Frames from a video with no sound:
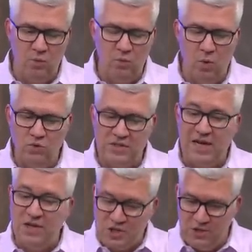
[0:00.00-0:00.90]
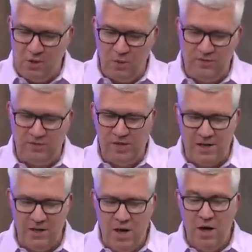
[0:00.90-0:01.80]
rotation that we've
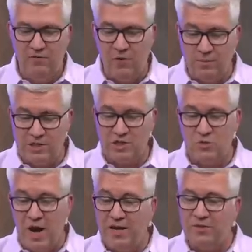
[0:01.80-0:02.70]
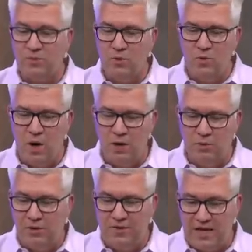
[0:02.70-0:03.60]
seen from strength through uh,
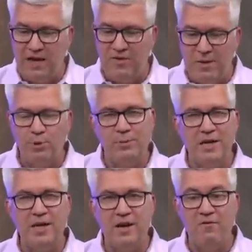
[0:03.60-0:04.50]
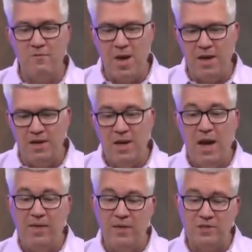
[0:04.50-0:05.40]
really the end of April, beginning of May,
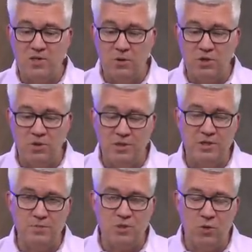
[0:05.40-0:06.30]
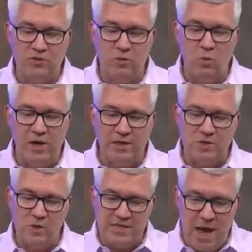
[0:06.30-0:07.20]
and then so showing some short-term
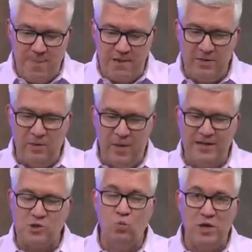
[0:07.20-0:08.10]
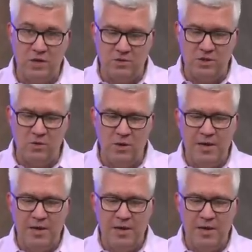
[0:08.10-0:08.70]
weakness. What's happened in the last week or two